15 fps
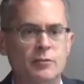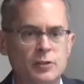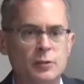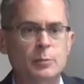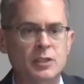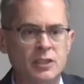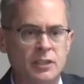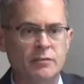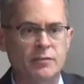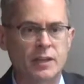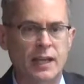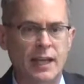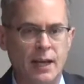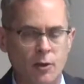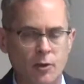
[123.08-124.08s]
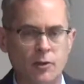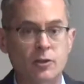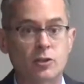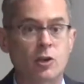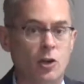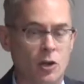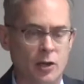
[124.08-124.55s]
of specific
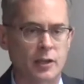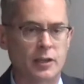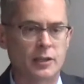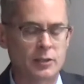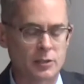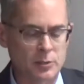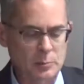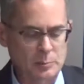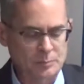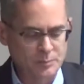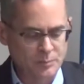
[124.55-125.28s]
health targets,